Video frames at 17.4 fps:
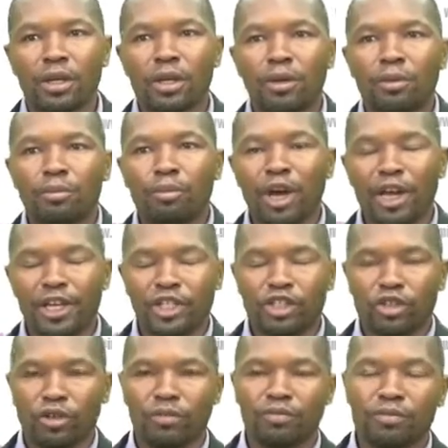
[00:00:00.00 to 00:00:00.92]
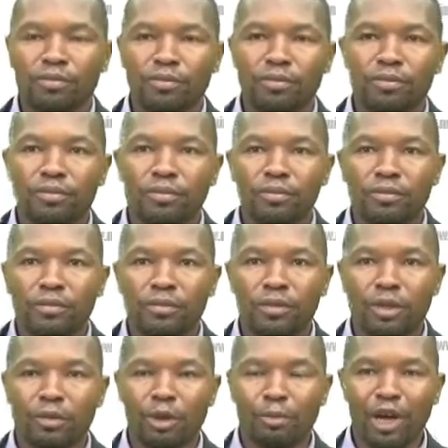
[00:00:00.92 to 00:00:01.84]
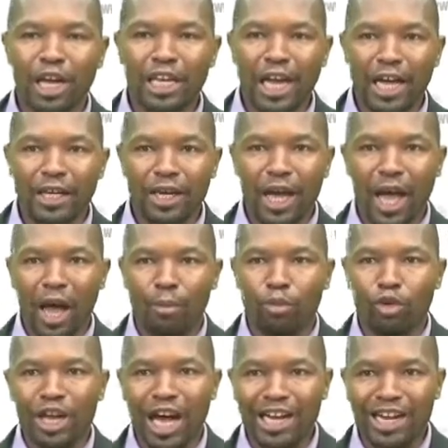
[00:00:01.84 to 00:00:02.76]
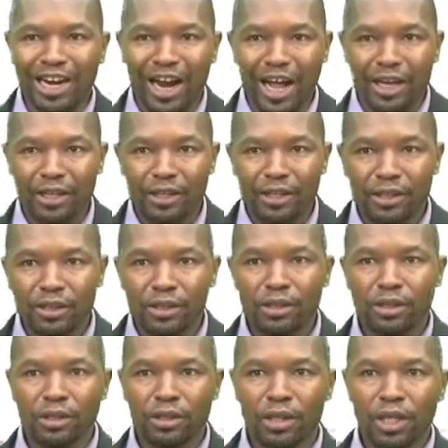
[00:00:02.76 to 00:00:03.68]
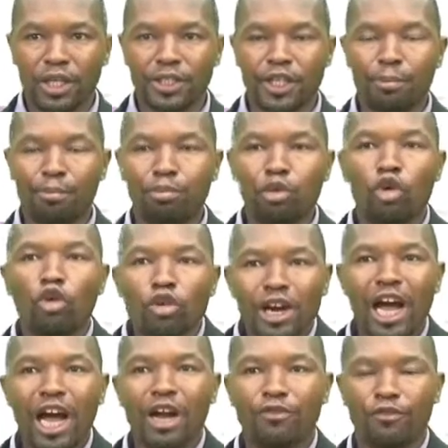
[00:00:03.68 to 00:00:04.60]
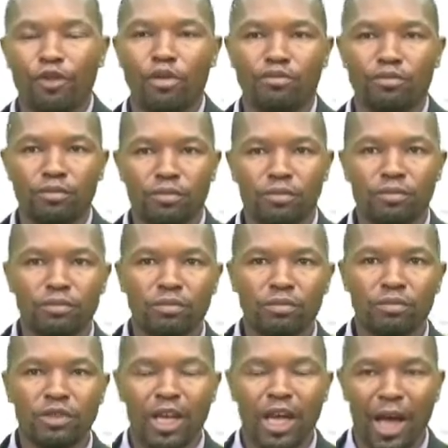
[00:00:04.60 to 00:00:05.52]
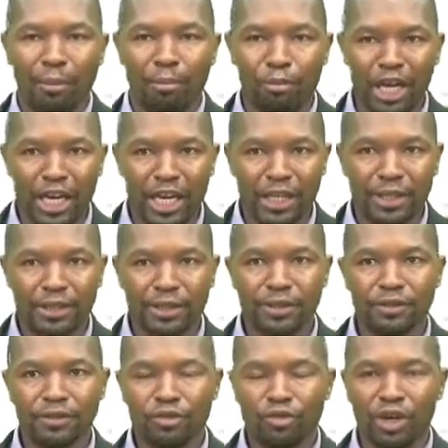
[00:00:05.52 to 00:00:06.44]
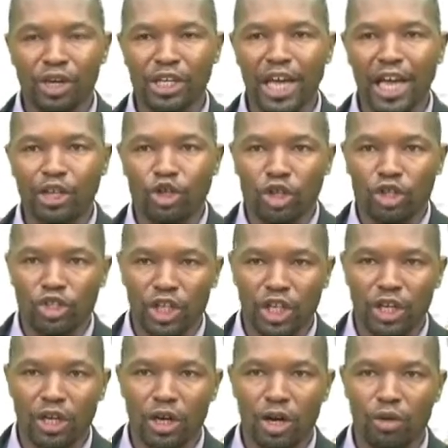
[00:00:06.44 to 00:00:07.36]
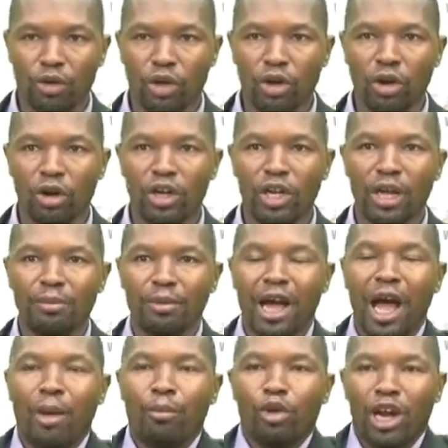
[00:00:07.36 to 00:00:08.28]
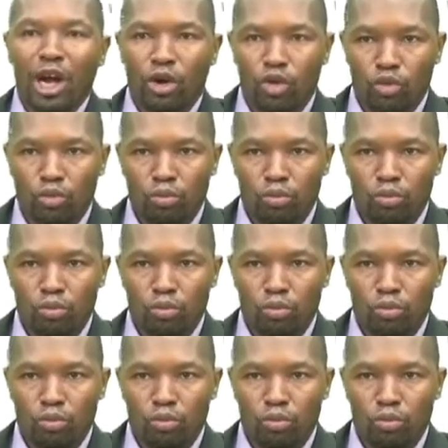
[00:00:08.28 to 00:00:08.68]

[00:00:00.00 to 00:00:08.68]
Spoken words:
peristome. Remember that ambulacra is the plural form. They are many. When they are just single, we call them ambulacrum.